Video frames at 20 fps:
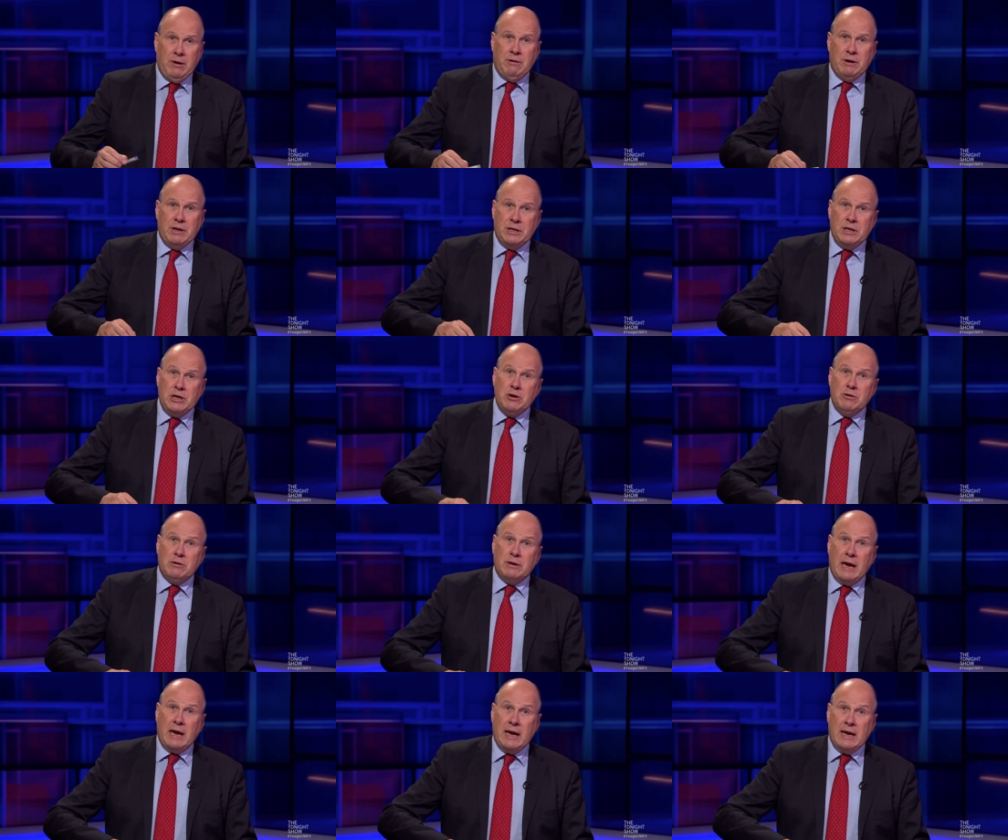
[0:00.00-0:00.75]
and in the
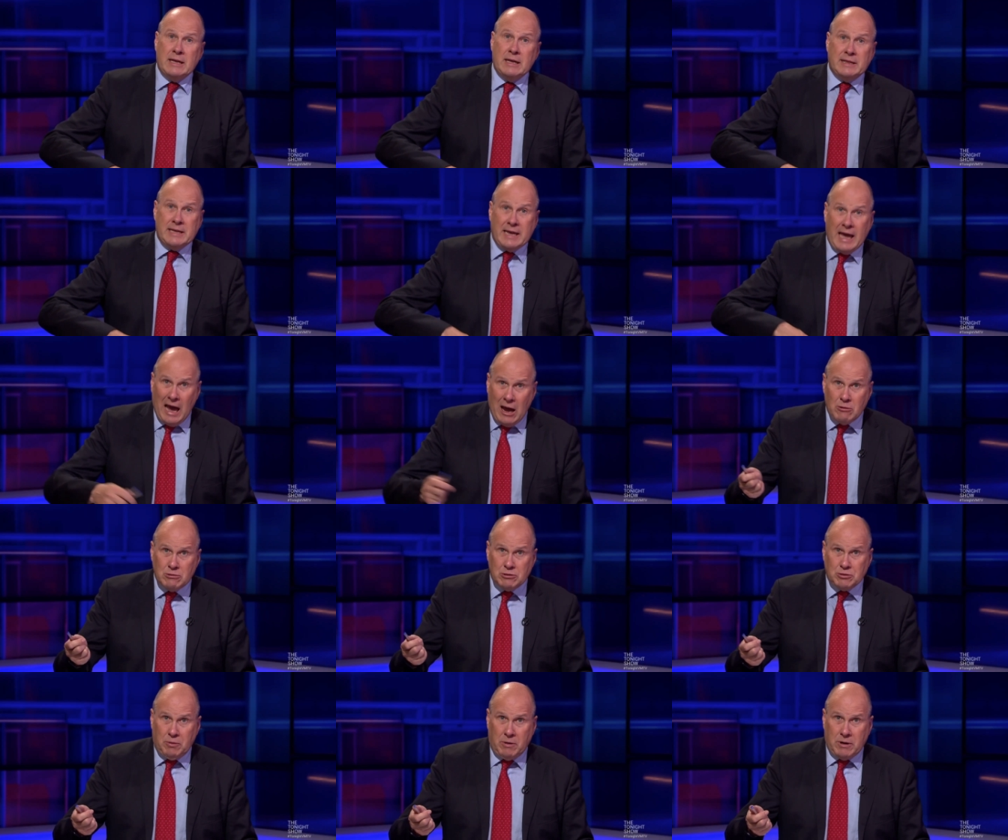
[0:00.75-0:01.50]
UK, the
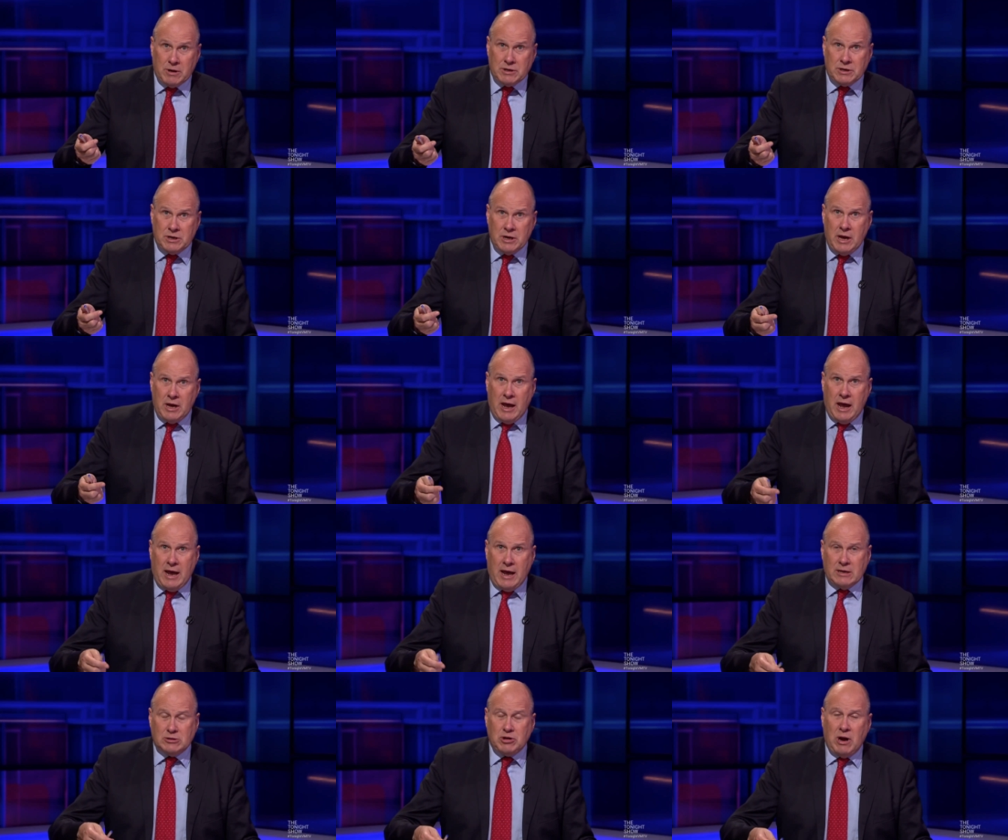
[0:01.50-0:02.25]
outward
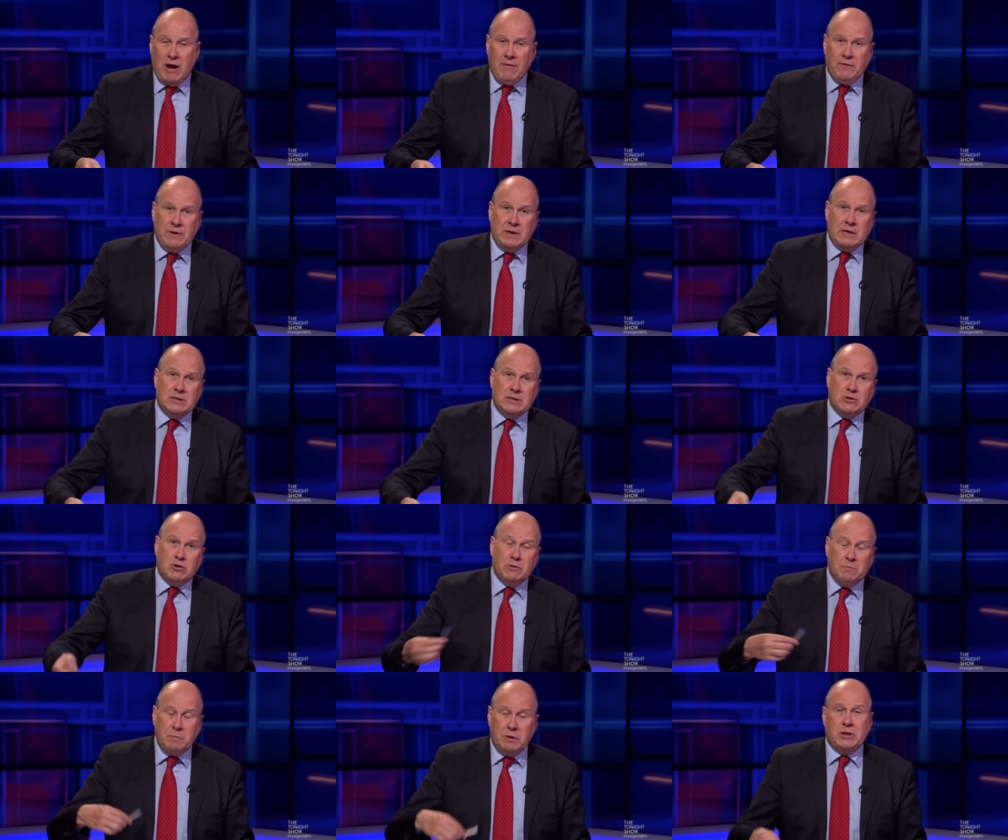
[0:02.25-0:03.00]
traffic is
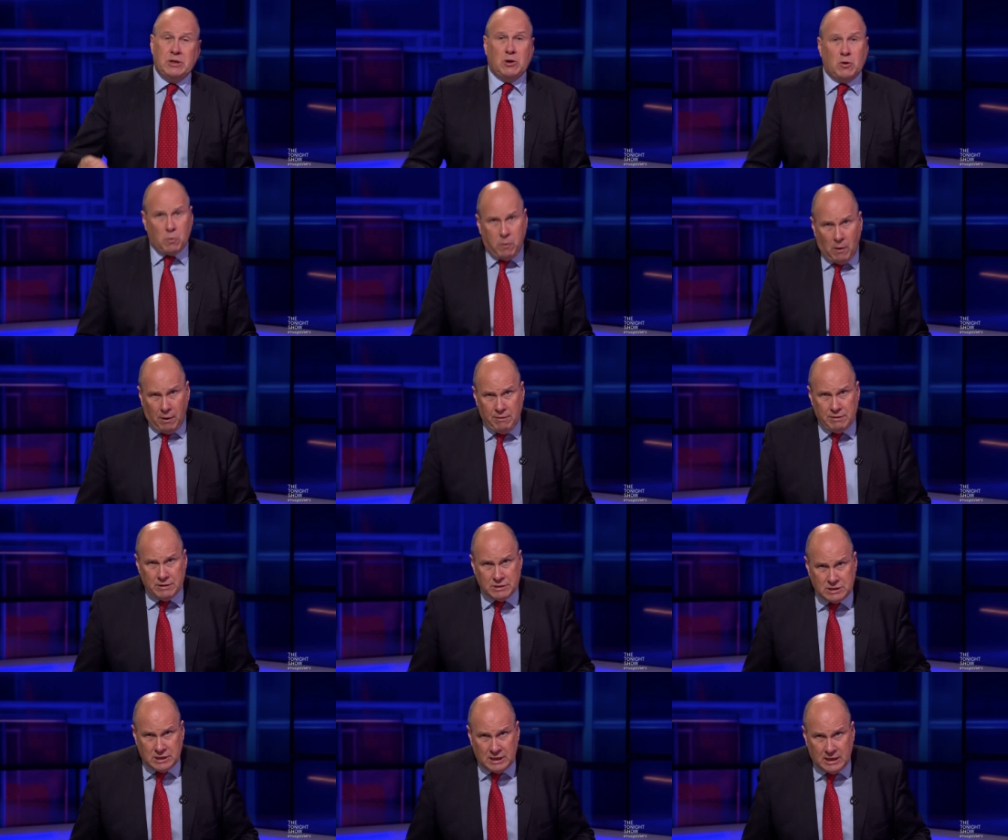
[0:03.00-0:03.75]
good, but the
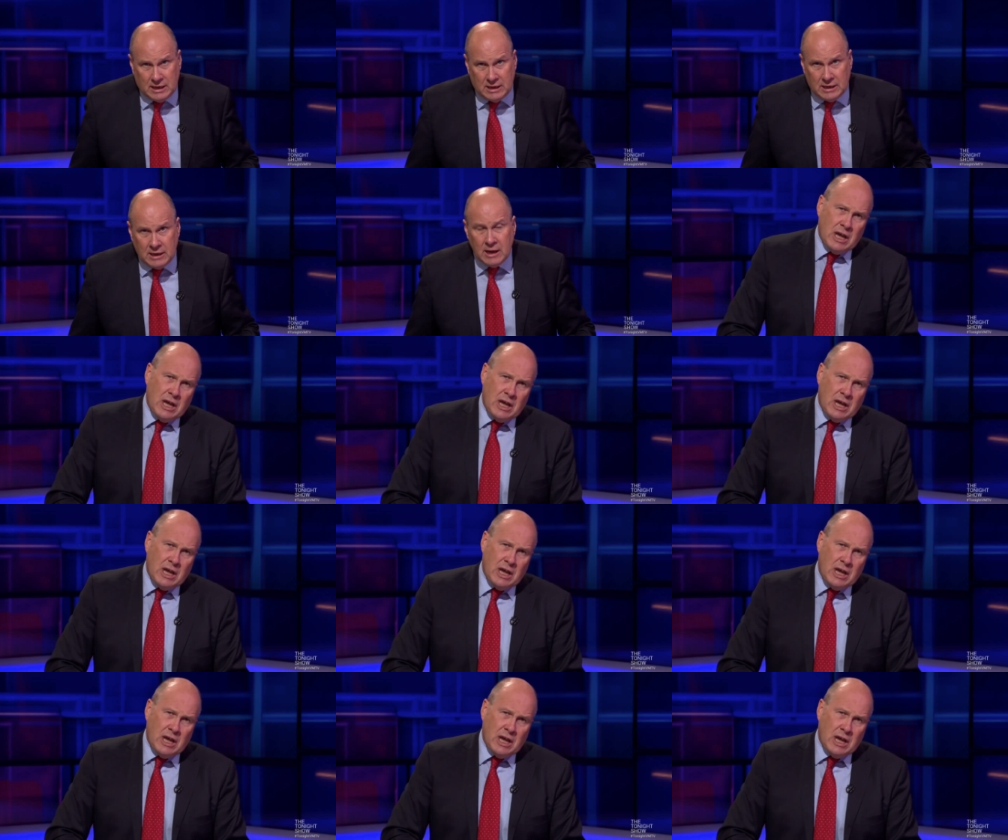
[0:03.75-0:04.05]
quarantine,